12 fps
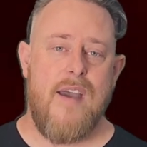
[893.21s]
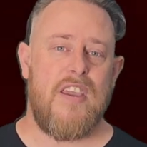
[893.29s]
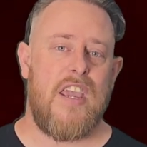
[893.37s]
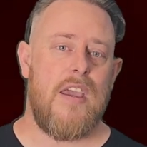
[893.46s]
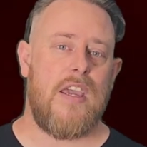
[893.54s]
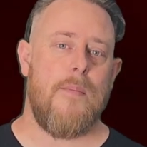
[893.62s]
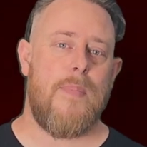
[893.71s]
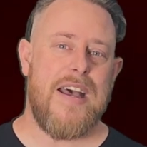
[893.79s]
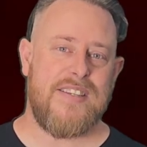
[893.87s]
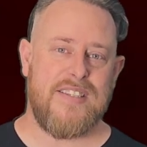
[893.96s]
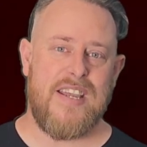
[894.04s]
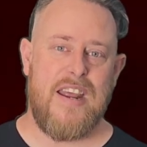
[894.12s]
Having
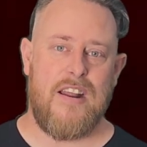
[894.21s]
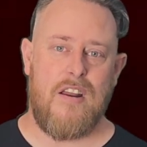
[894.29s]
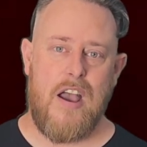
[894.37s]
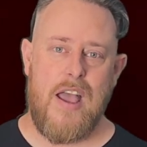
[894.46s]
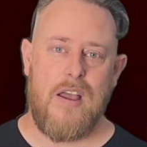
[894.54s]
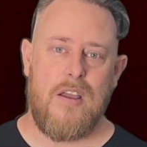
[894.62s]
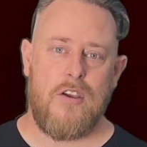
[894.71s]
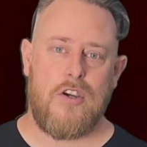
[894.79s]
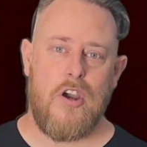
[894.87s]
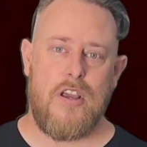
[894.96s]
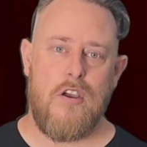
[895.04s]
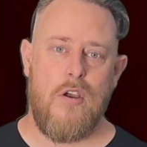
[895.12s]
incapacitated Aya,
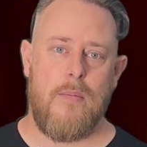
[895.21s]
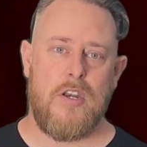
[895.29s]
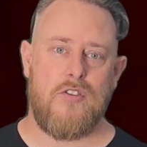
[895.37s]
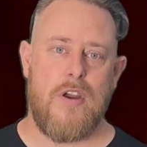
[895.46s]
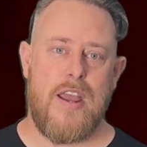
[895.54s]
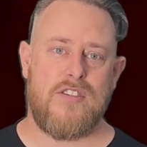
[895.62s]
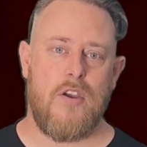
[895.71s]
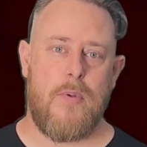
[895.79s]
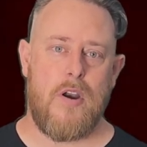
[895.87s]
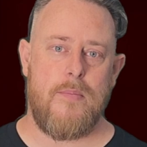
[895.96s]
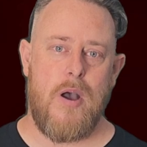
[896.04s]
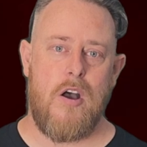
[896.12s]
Codey Herrmann dragged her
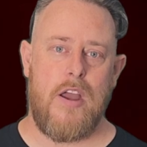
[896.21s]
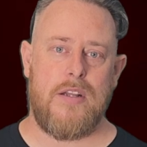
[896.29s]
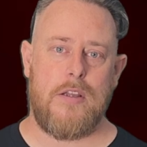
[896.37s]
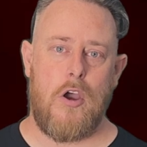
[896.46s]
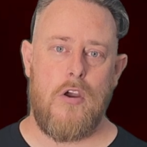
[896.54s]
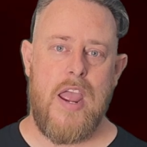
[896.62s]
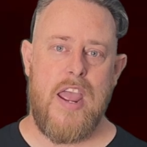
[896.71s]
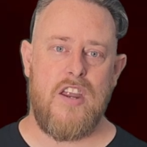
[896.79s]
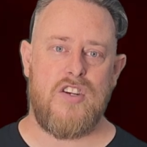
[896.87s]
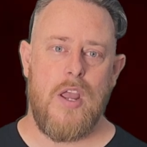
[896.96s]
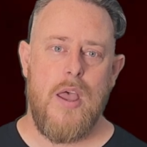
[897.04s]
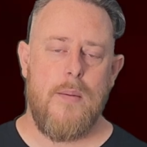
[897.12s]
body behind a low
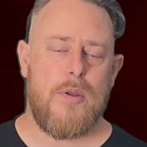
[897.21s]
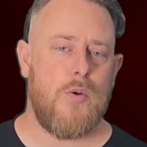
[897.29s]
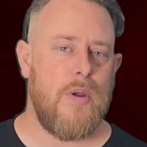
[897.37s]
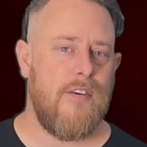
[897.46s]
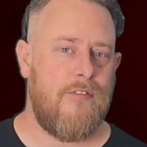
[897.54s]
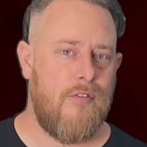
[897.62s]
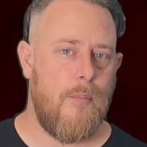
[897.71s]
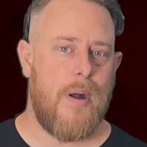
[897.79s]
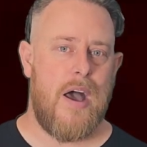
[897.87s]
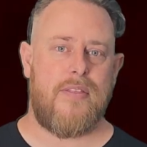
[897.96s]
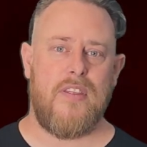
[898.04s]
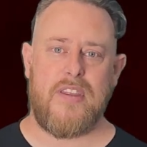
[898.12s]
hedge between the
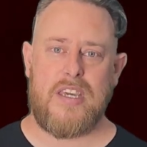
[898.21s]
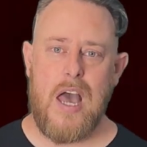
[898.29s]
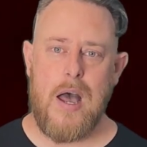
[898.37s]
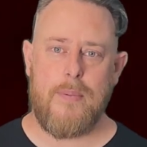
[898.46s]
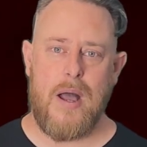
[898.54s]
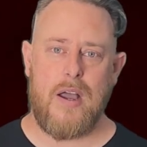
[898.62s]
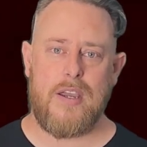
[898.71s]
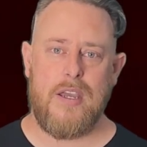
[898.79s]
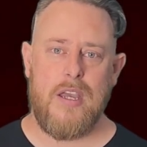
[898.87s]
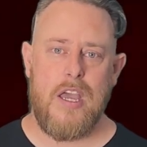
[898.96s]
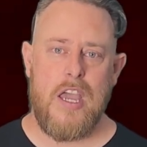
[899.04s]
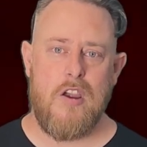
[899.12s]
footpath and the car park.
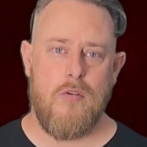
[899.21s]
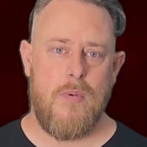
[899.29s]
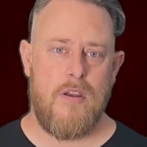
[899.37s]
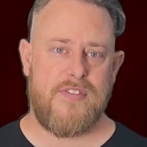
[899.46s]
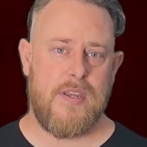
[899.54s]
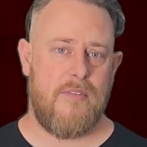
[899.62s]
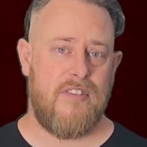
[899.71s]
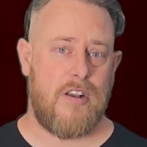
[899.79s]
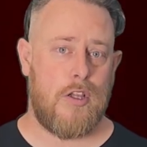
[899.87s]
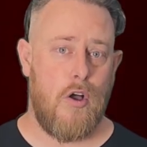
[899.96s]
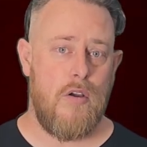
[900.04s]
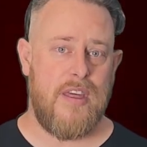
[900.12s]
He removed some of
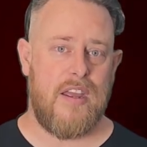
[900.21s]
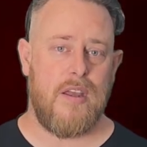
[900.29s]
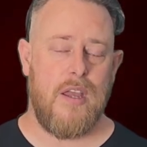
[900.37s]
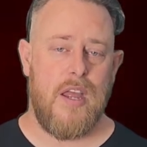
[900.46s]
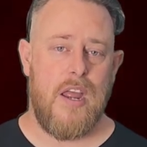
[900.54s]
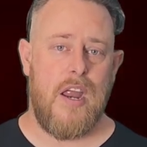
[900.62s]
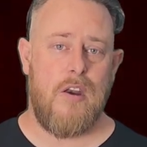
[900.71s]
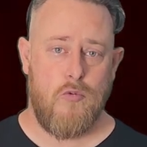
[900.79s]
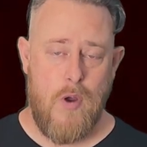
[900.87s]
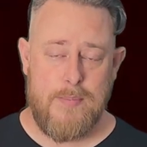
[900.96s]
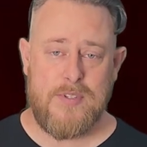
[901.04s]
her clothing and